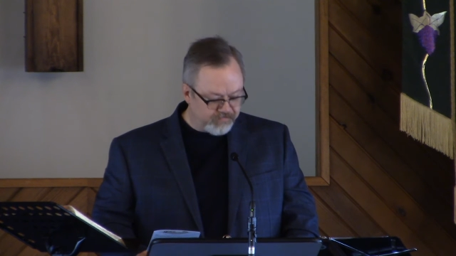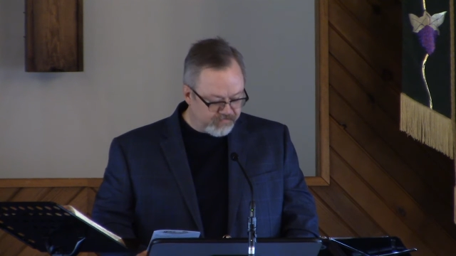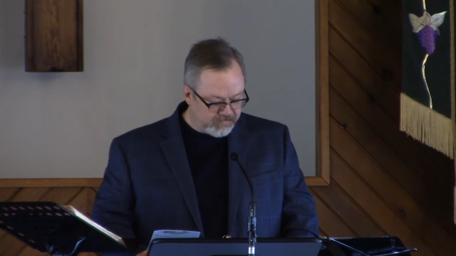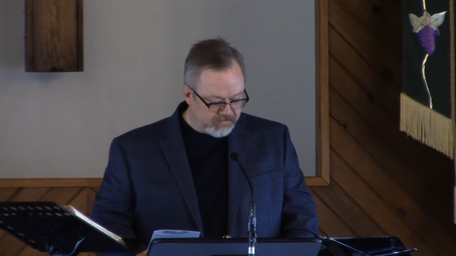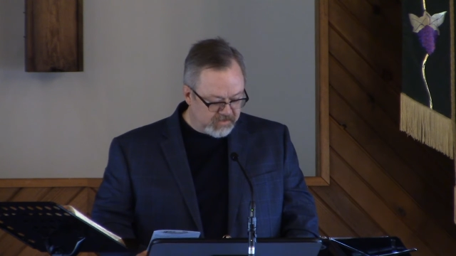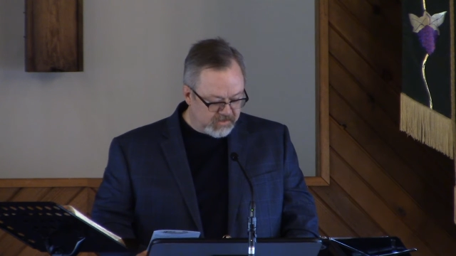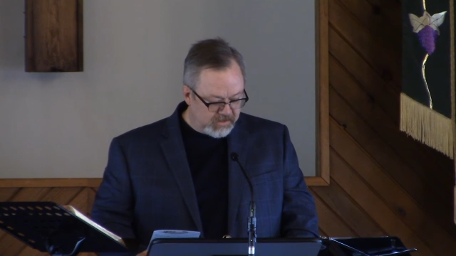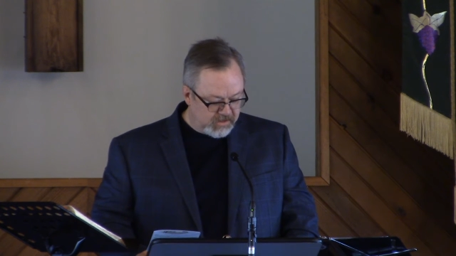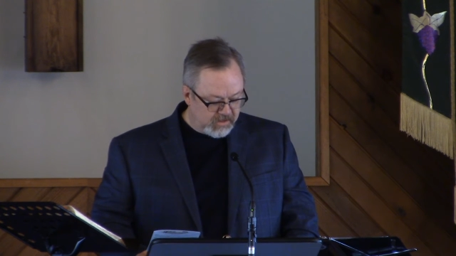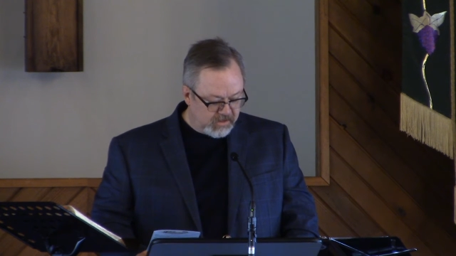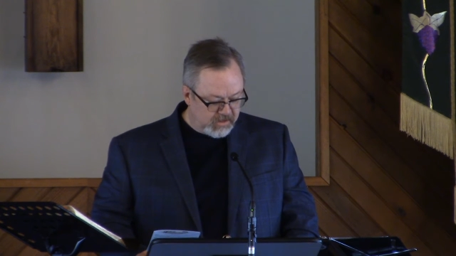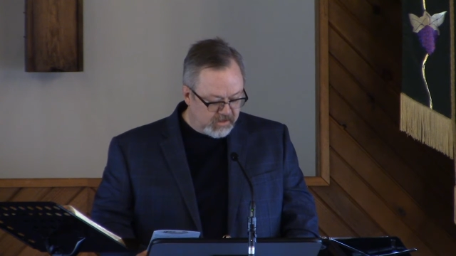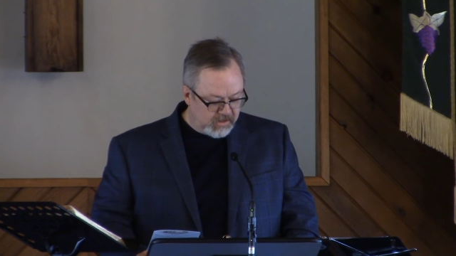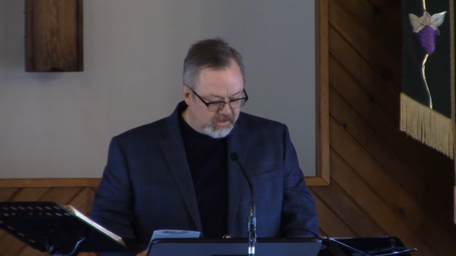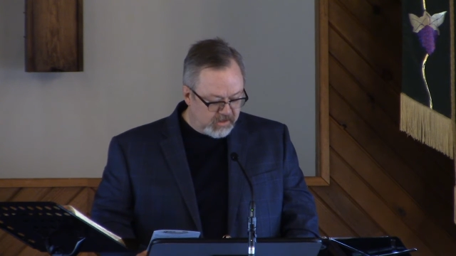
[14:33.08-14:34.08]

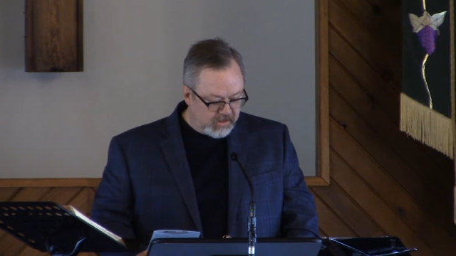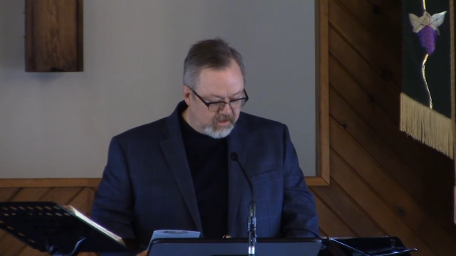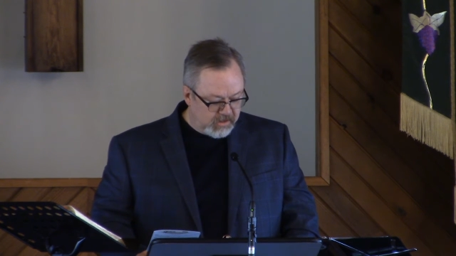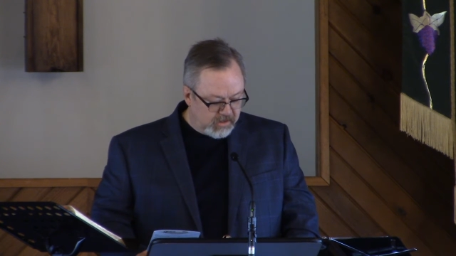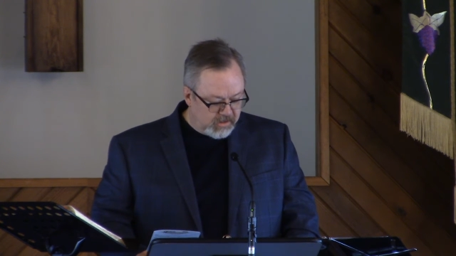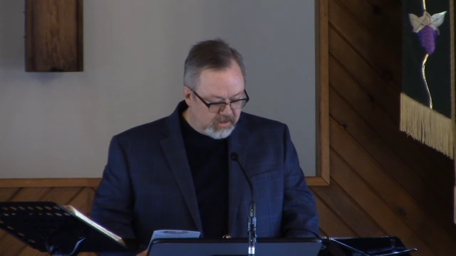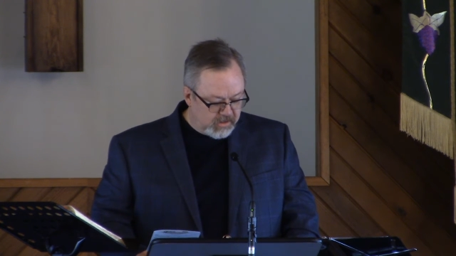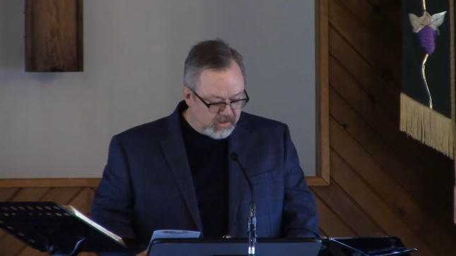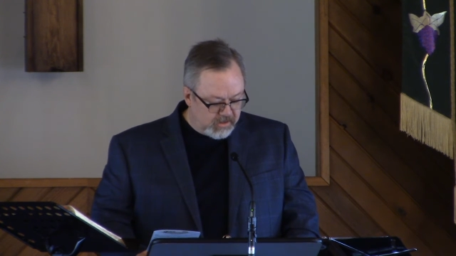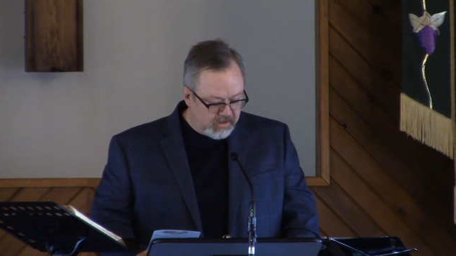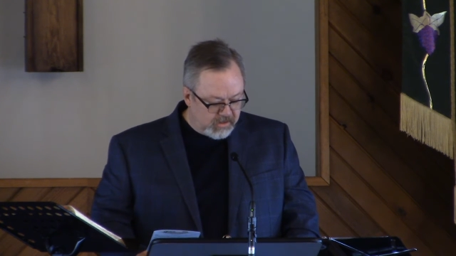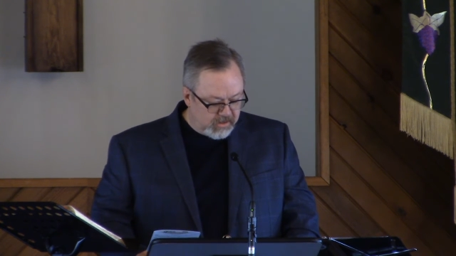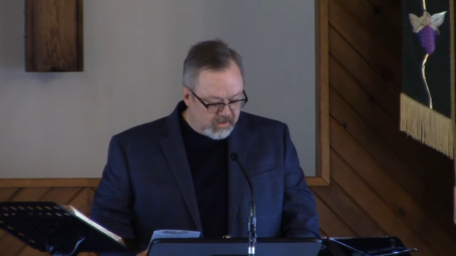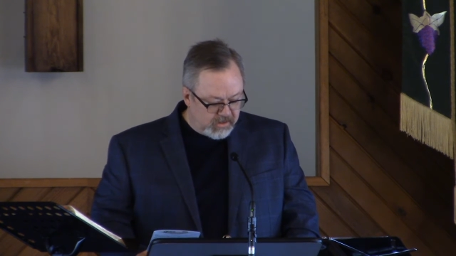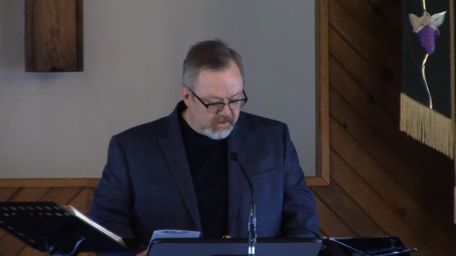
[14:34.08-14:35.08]

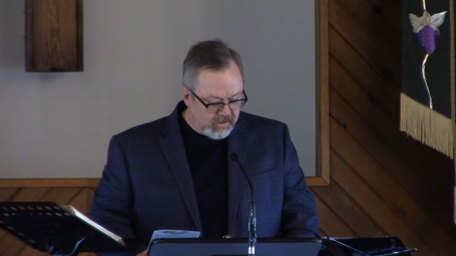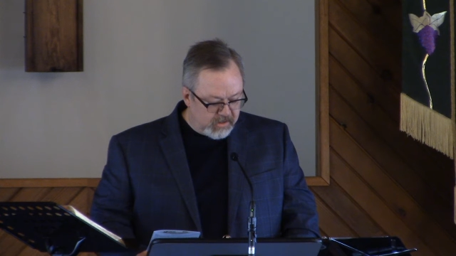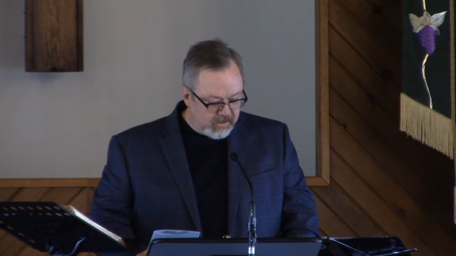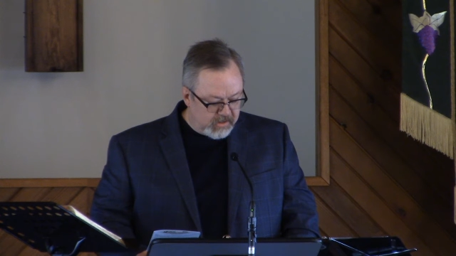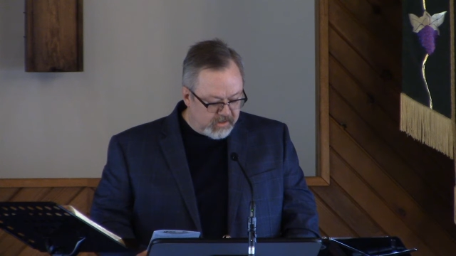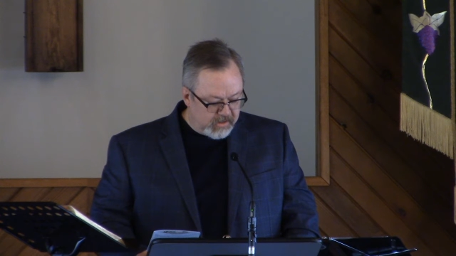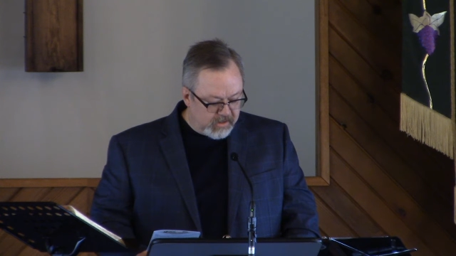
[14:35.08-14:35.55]
No one is speaking in this clip.